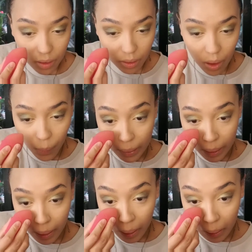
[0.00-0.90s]
Go in
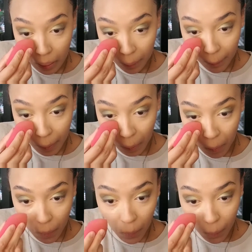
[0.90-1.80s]
there, and then I'm gonna
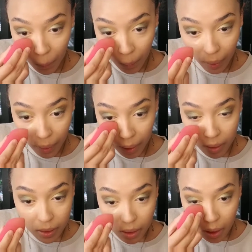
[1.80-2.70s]
go
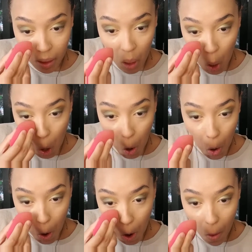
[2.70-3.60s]
right
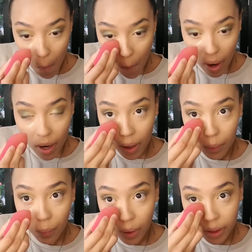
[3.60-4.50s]
where I
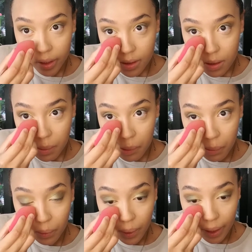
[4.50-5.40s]
want it to be
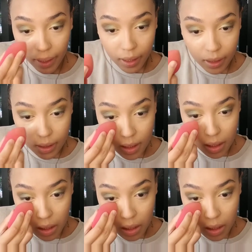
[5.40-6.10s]
brightest.